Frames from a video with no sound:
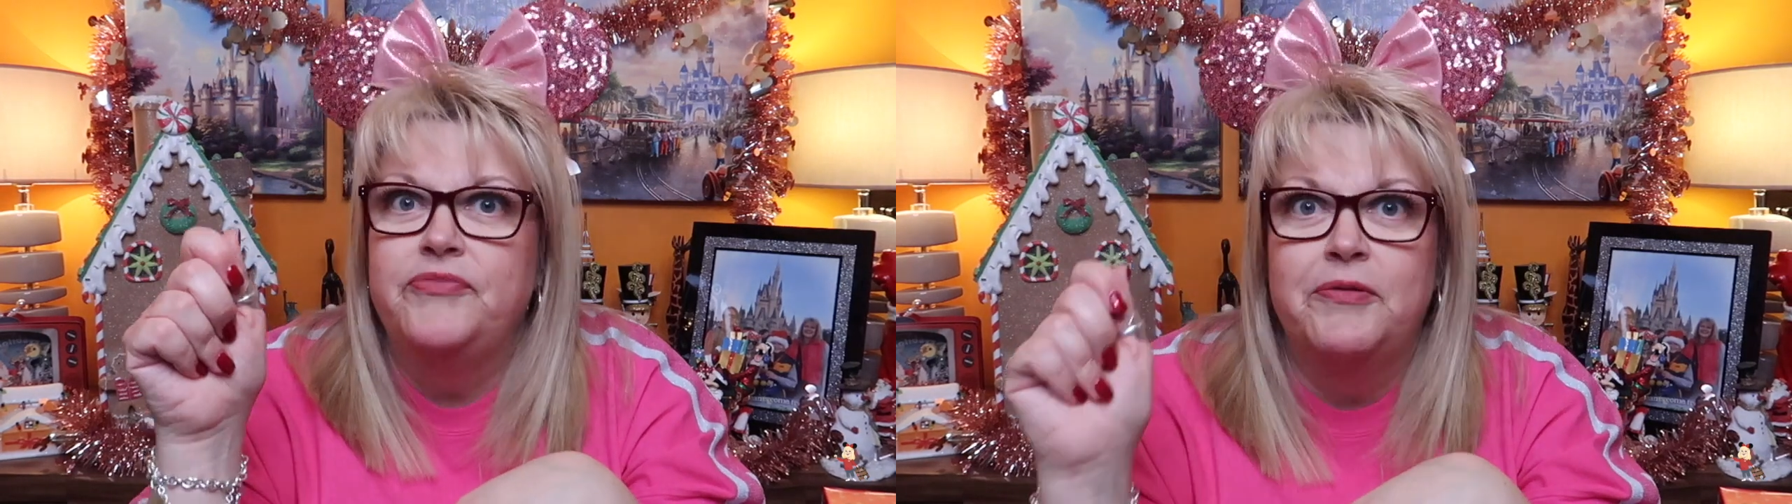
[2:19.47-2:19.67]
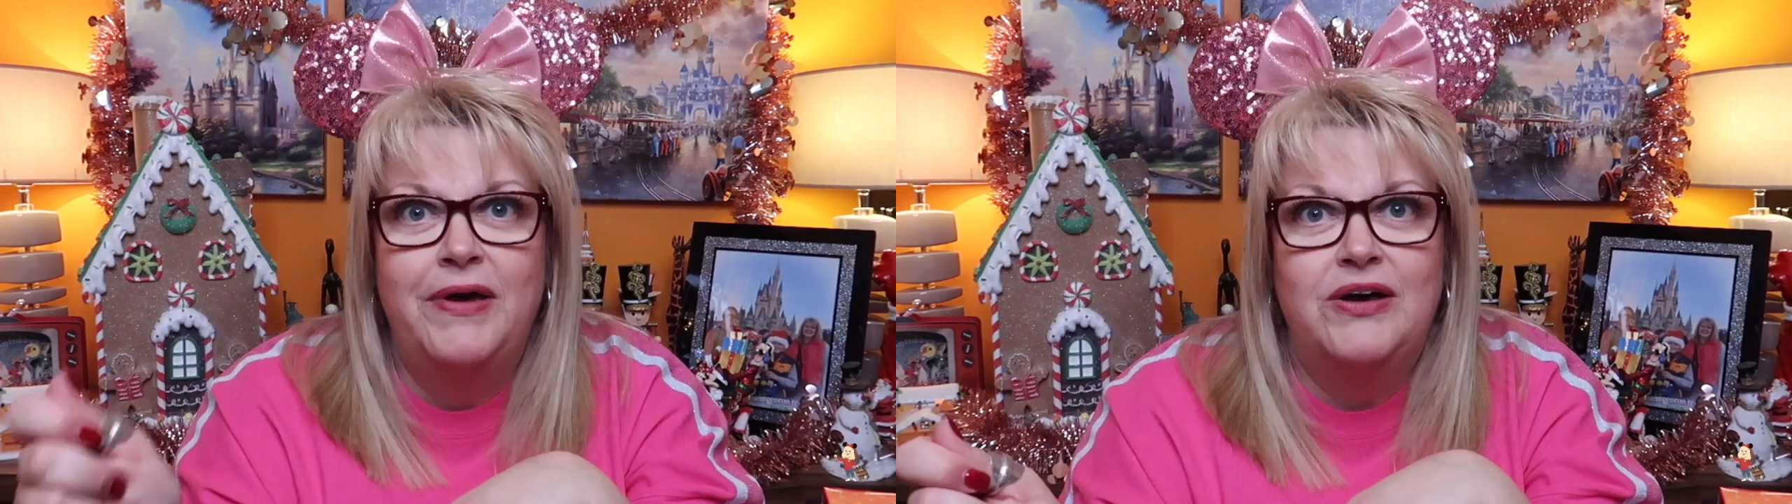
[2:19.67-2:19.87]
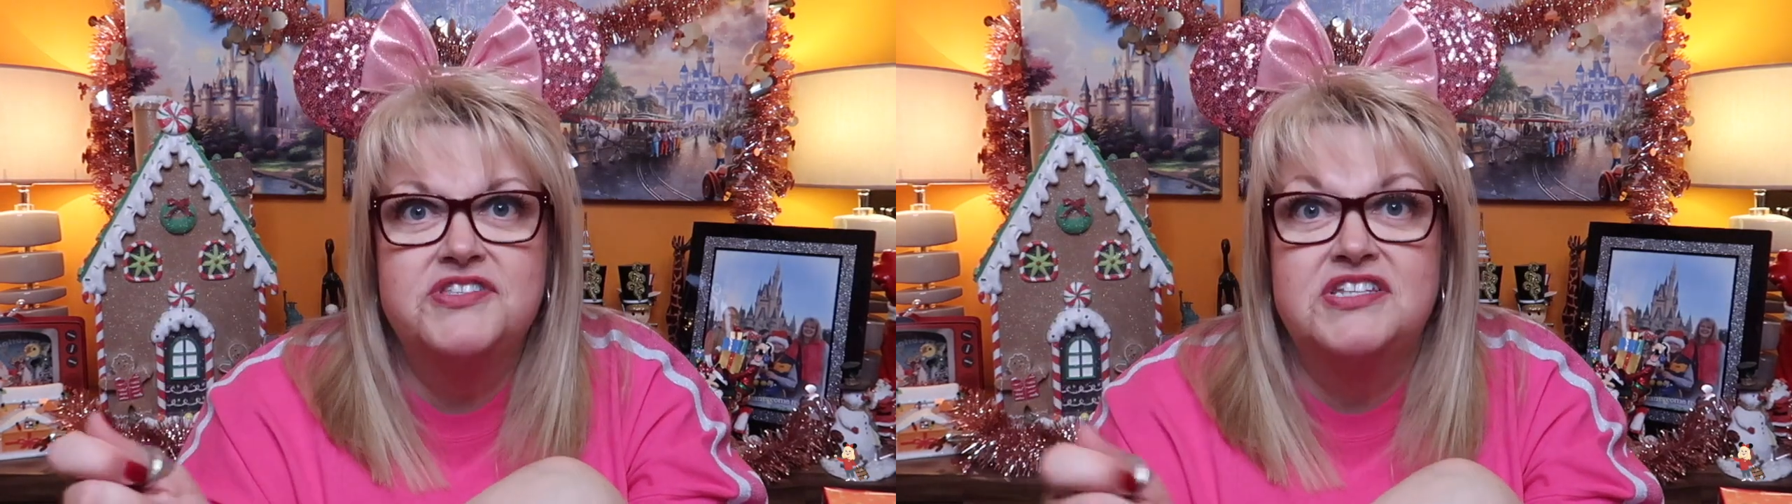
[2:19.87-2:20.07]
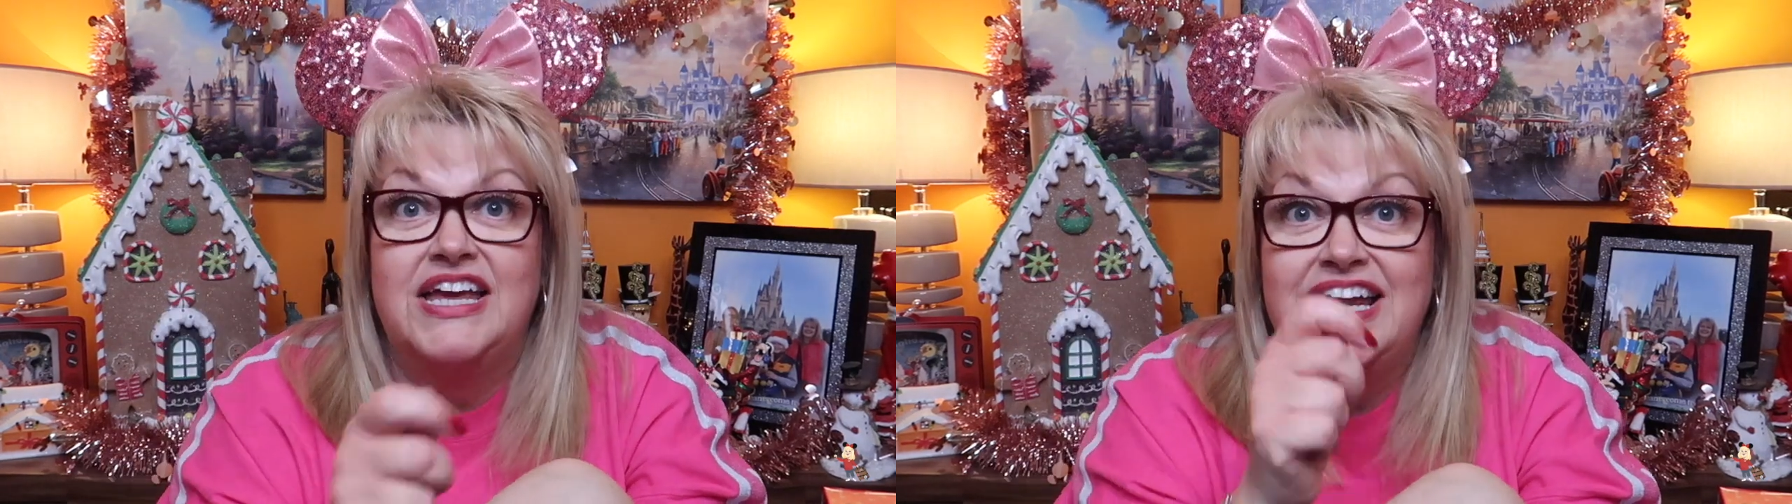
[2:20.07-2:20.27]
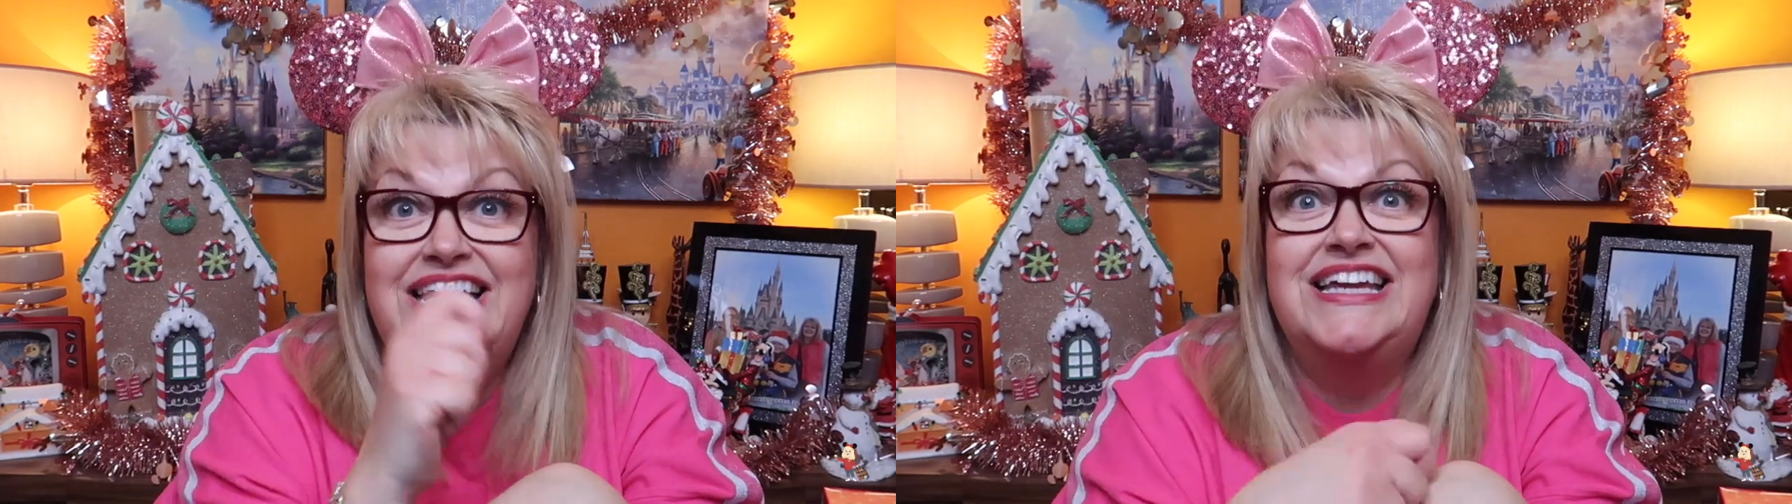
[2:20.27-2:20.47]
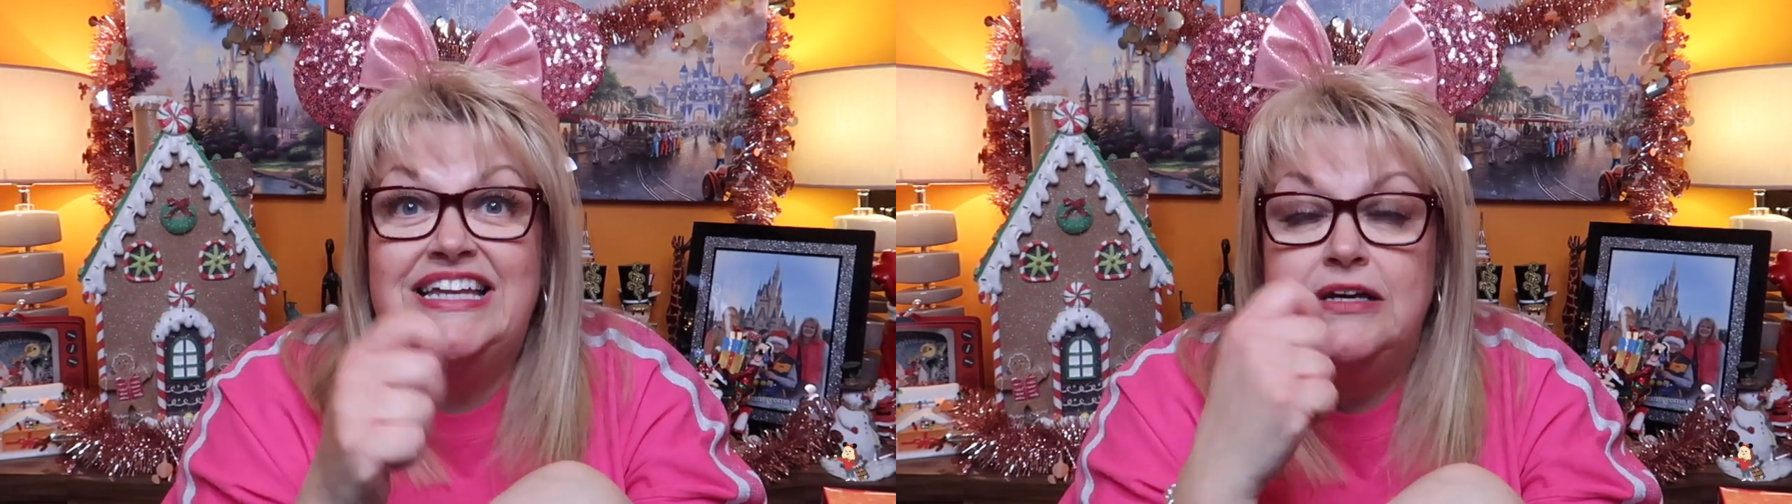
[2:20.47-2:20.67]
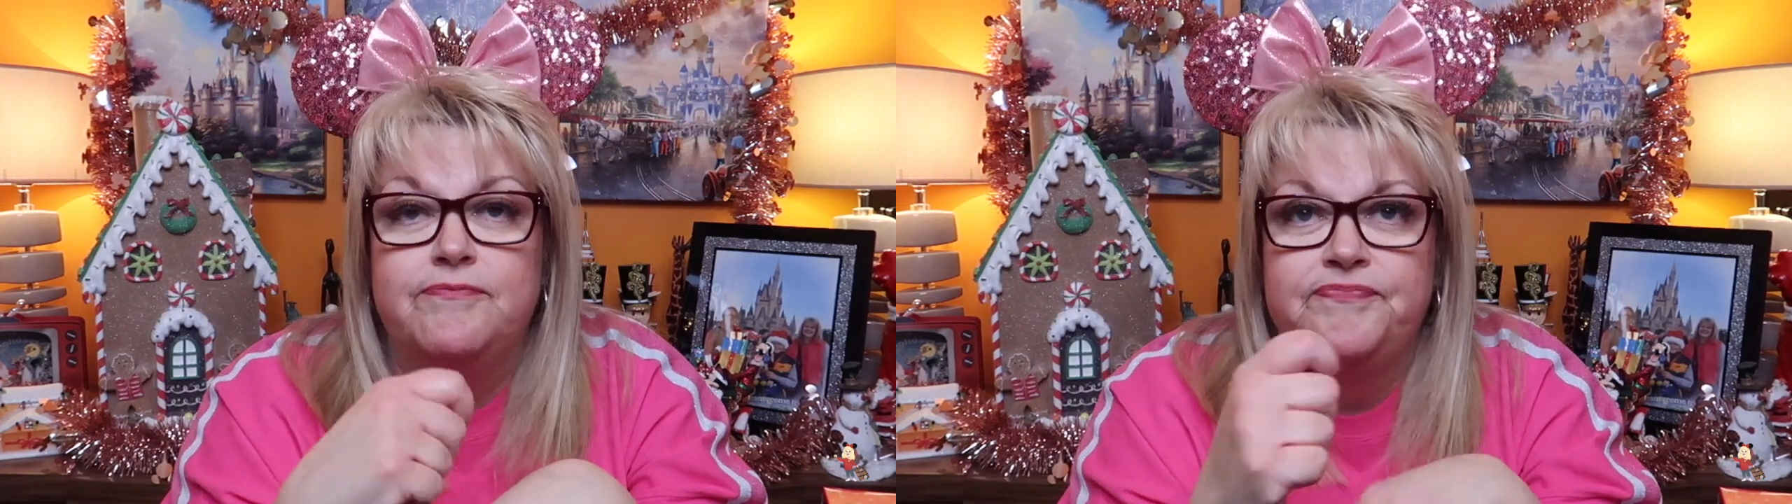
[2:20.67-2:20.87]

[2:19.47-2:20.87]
and melting it and licking it.